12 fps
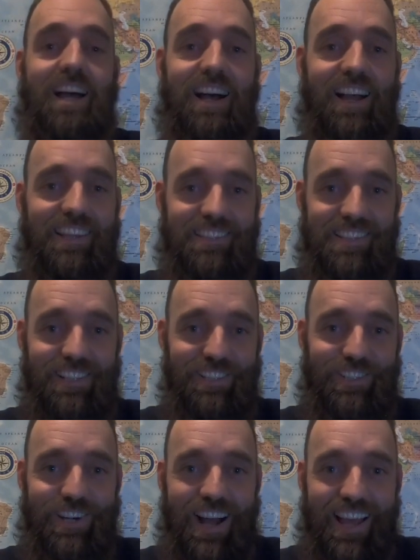I can tell
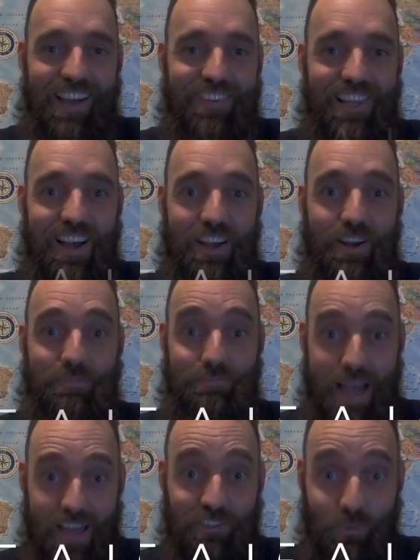you I have a lot of
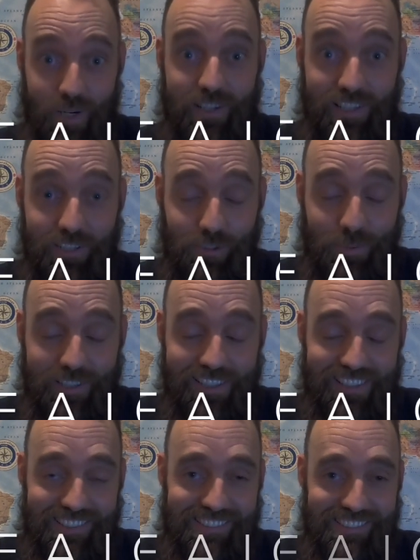mask wearing
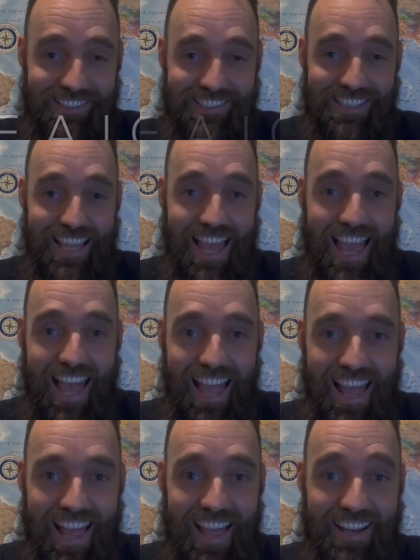experience.
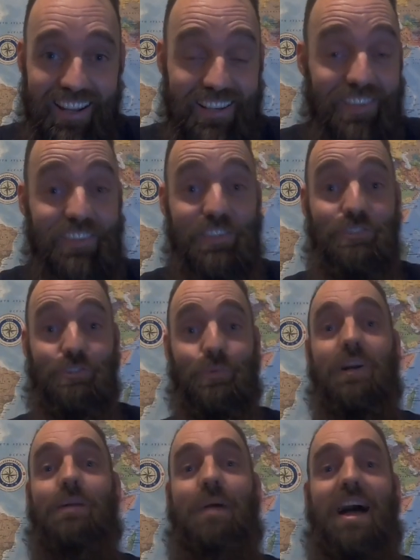And I never used to
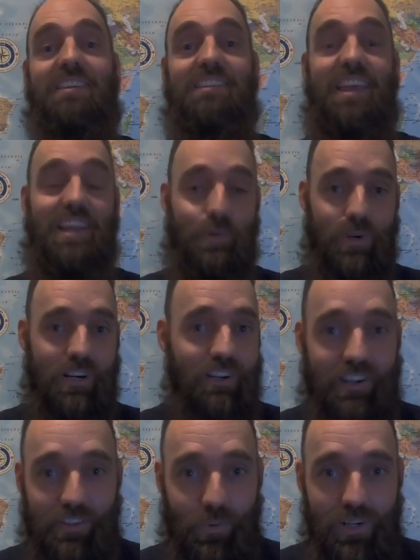wear a mask anywhere
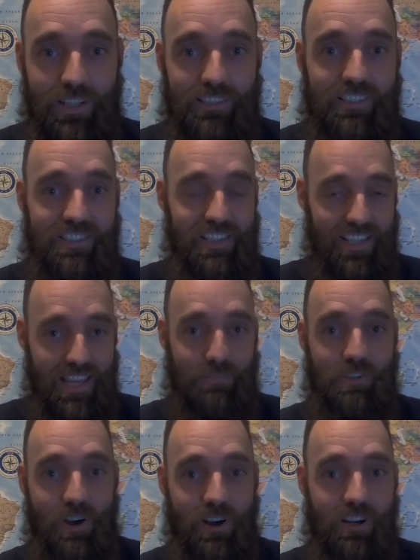around the world until I came
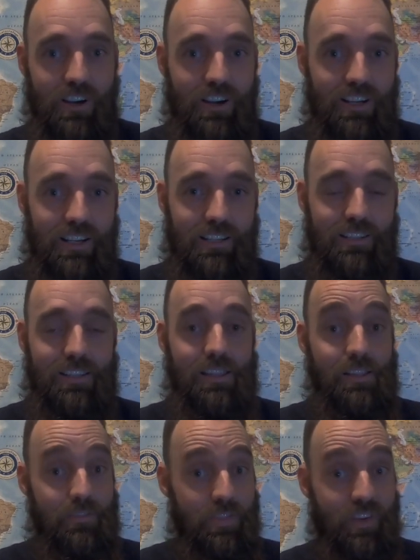to Hong Kong.
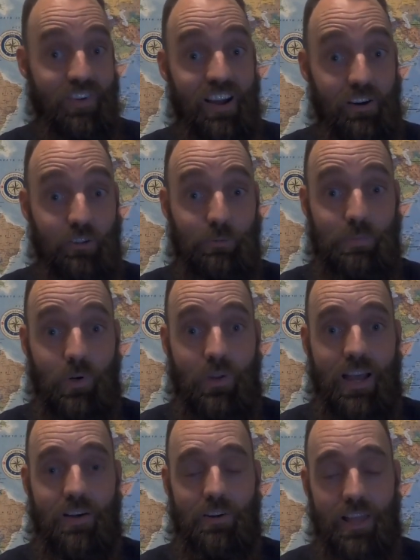The virus broke
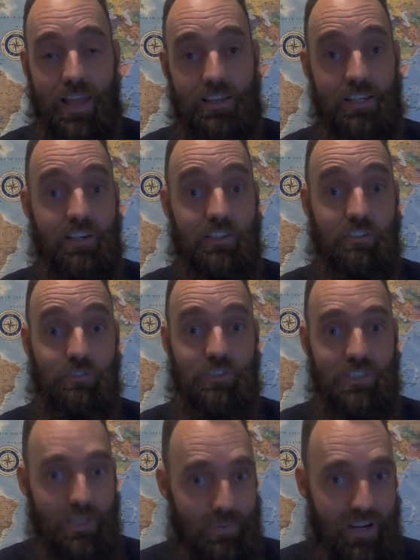out, and here it's
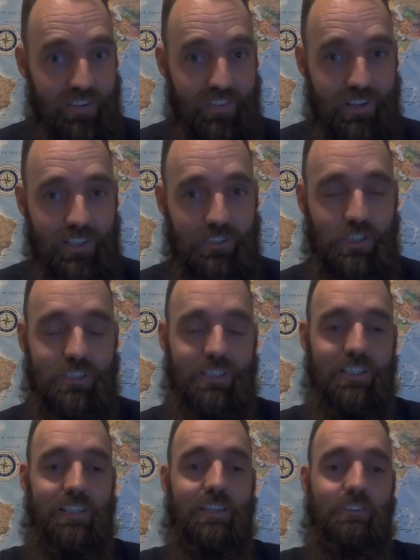really a part of the culture.
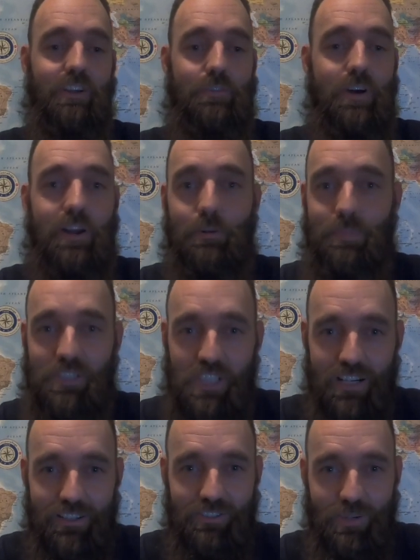So I thought I'd be
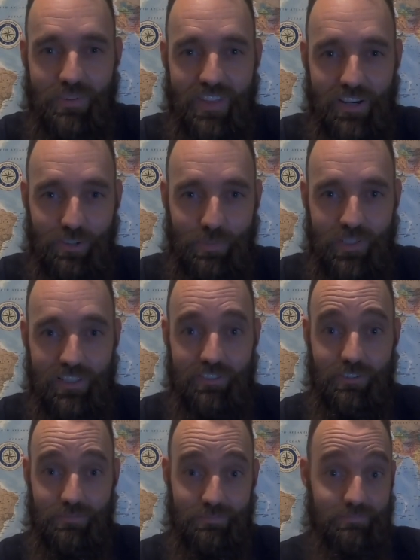sharing some of that
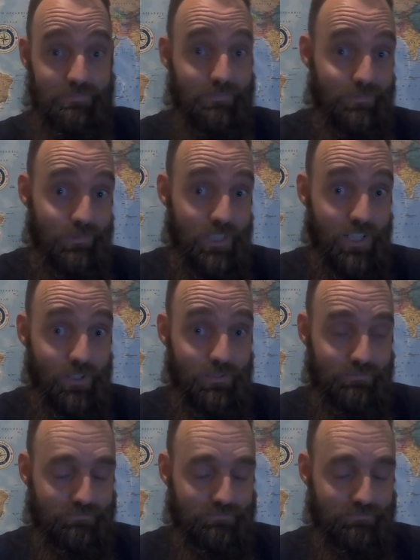experience with you.